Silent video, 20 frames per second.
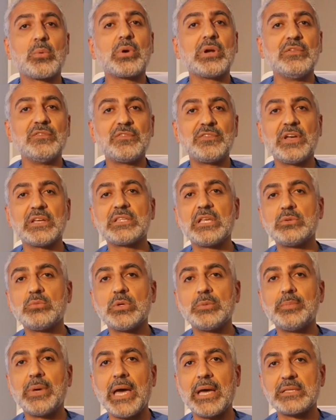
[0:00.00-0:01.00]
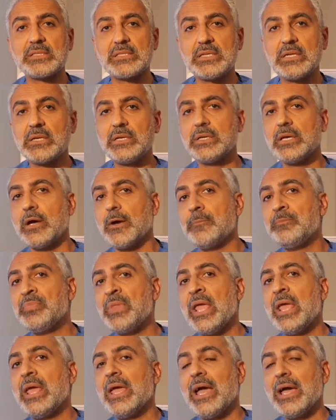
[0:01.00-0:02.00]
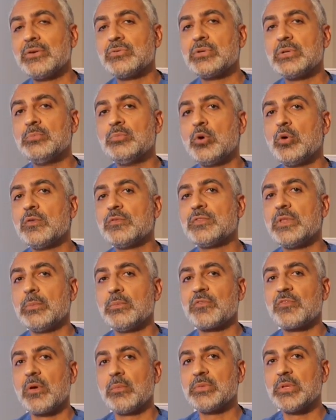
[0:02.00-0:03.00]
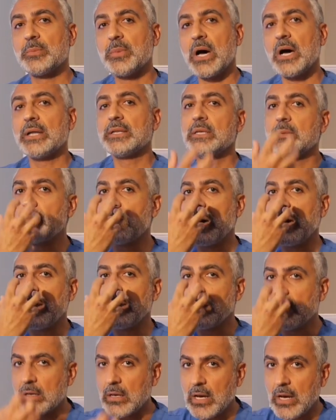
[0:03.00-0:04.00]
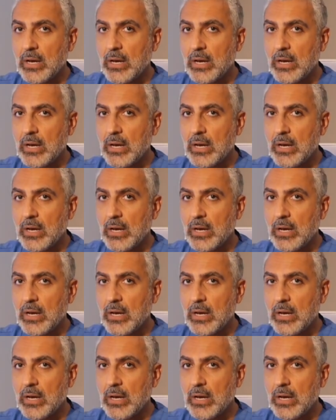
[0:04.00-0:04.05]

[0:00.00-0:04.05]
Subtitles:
were infected with bacteria and remove them from the body by